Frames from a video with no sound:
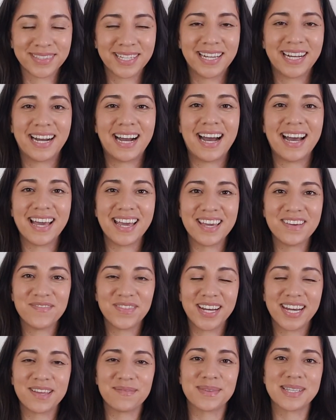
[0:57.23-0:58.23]
Hi, my
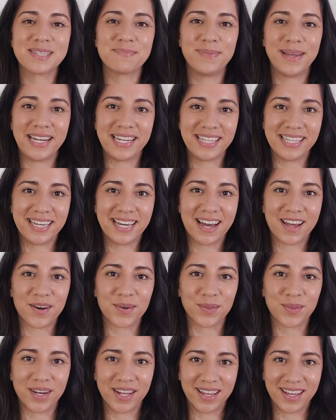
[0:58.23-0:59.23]
name is Belgica
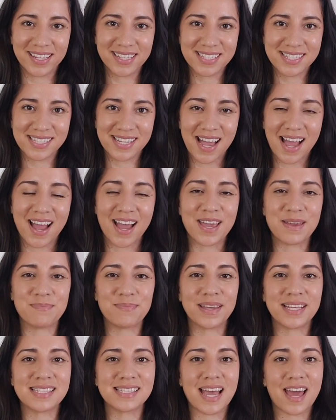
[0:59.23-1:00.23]
Rodriguez. I'm
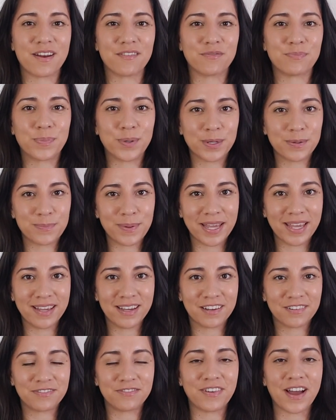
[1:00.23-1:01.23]
based out of Burbank,
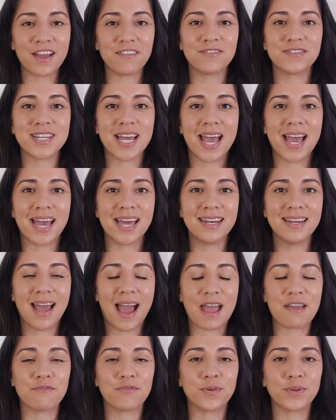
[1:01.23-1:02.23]
5'10.
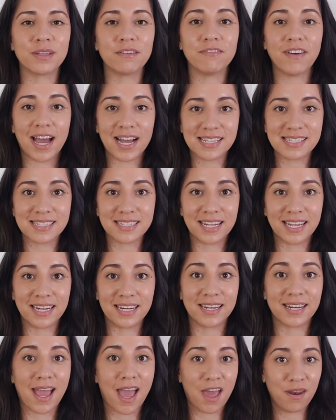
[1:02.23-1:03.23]
I'm fully
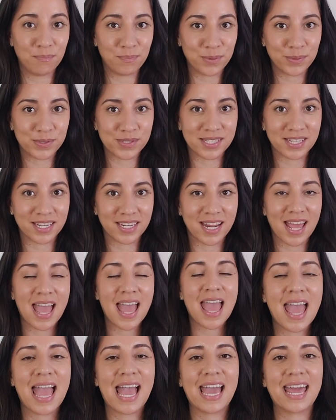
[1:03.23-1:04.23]
vaccinated and boosted,
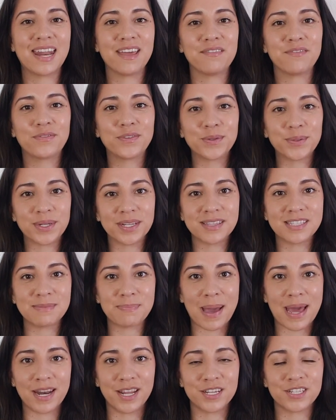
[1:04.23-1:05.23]
and I'm fluent in
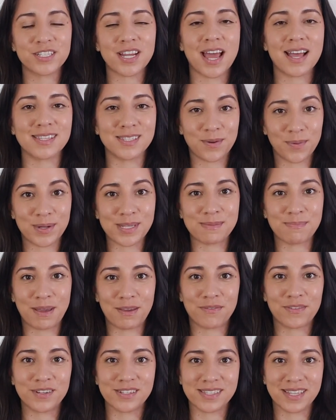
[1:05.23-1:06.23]
Spanish as it was my
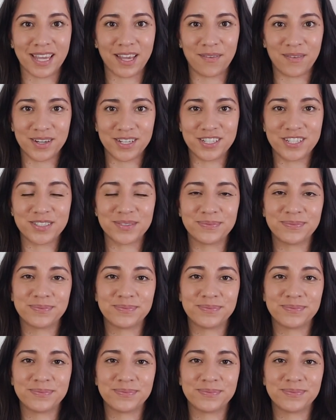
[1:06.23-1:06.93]
first language.